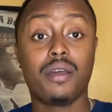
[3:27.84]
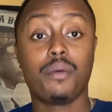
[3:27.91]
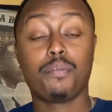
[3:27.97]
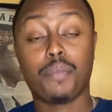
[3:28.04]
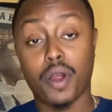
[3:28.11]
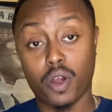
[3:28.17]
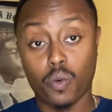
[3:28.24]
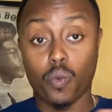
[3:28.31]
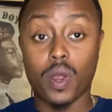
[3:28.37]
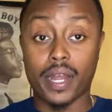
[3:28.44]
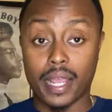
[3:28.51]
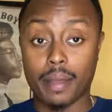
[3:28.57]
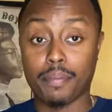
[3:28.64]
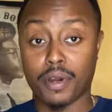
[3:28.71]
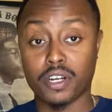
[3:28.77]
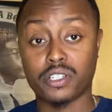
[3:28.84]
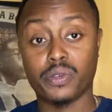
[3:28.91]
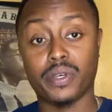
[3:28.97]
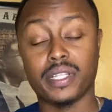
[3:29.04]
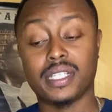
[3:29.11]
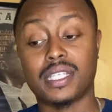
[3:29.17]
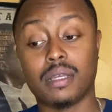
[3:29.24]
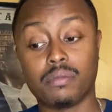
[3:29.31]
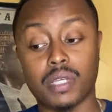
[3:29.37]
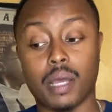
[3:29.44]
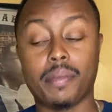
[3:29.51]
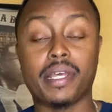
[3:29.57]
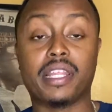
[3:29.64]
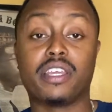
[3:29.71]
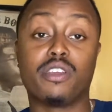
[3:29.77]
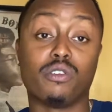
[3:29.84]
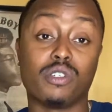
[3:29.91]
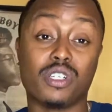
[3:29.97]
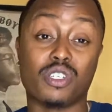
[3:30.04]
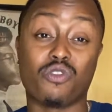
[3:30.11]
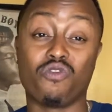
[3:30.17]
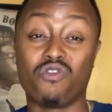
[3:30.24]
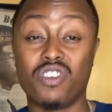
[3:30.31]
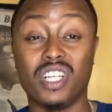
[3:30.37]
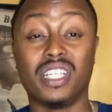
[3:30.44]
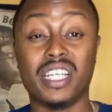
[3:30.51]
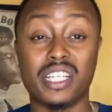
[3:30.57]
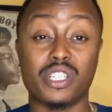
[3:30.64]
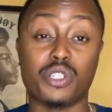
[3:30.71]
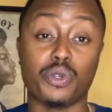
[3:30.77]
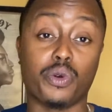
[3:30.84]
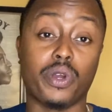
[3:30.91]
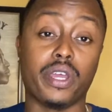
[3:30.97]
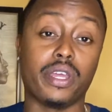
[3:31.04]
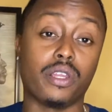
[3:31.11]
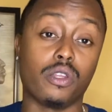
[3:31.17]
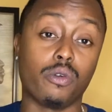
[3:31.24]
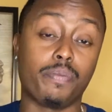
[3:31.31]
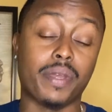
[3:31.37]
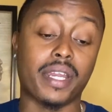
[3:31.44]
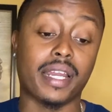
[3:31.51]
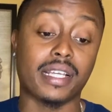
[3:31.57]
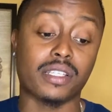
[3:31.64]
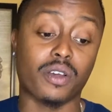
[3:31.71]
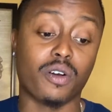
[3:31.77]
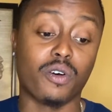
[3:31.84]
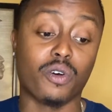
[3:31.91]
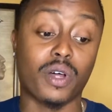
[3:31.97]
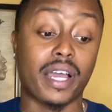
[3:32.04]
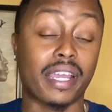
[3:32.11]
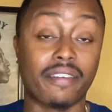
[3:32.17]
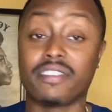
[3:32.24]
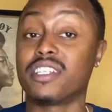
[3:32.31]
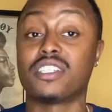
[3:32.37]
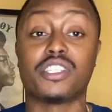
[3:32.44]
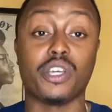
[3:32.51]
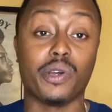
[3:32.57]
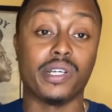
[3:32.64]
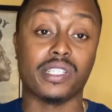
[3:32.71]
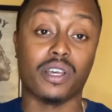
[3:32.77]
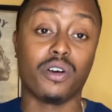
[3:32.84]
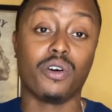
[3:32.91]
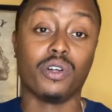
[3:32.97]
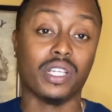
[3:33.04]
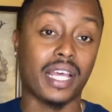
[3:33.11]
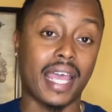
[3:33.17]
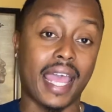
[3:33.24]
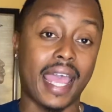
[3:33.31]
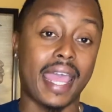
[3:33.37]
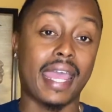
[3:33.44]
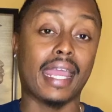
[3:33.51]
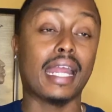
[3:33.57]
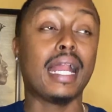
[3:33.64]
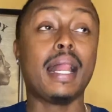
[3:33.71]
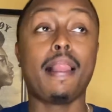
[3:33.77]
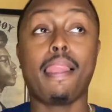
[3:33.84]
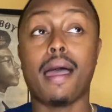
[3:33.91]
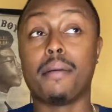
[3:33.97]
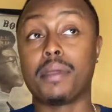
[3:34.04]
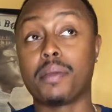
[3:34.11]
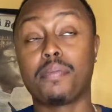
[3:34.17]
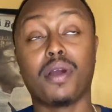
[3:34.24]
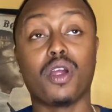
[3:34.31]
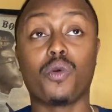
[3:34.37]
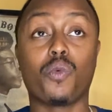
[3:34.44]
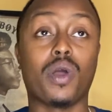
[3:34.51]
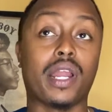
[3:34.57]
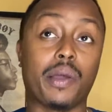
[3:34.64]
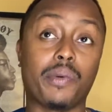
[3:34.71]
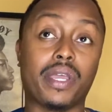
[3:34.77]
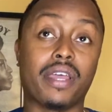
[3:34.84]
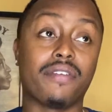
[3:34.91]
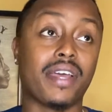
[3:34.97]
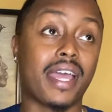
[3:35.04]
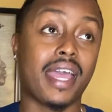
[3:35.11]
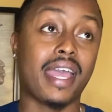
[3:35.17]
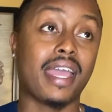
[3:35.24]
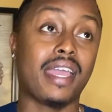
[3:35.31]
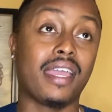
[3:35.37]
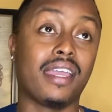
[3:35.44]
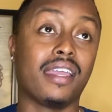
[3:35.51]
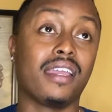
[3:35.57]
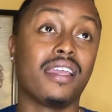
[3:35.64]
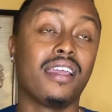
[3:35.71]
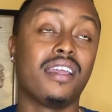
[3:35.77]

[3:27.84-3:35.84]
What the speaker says: Part 1 and Part 2 at the same time, I think you'll just really enjoy Lupin as a whole. I give this show as a whole an A. Part 1, I would give it A.